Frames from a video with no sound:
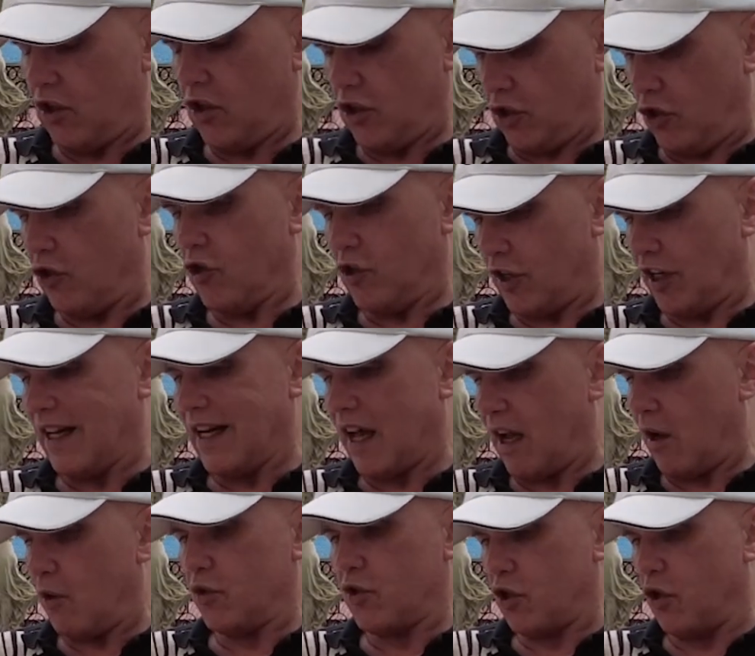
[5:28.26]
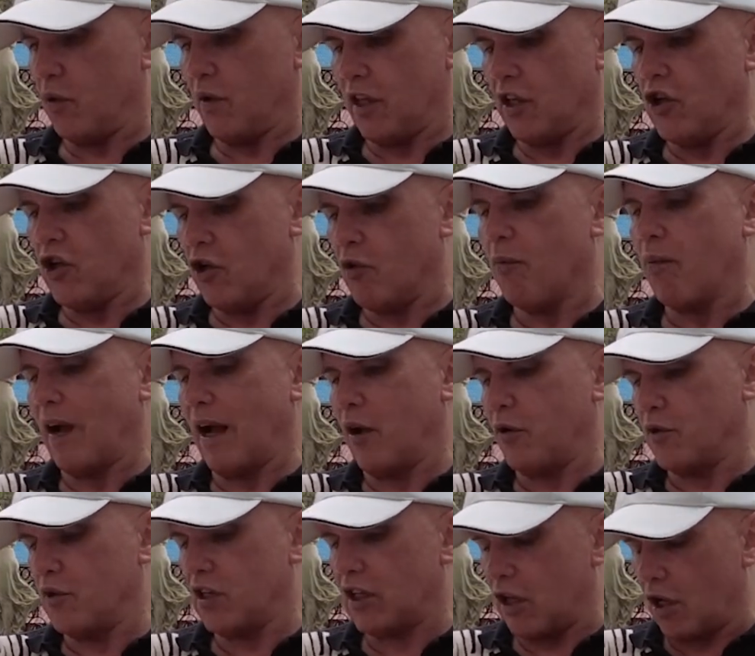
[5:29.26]
young and that, I was only young, but I
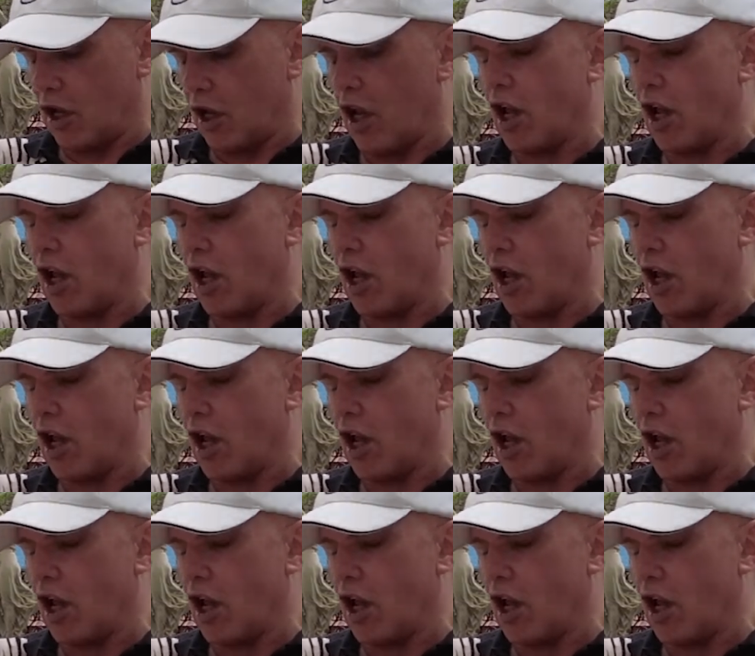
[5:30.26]
was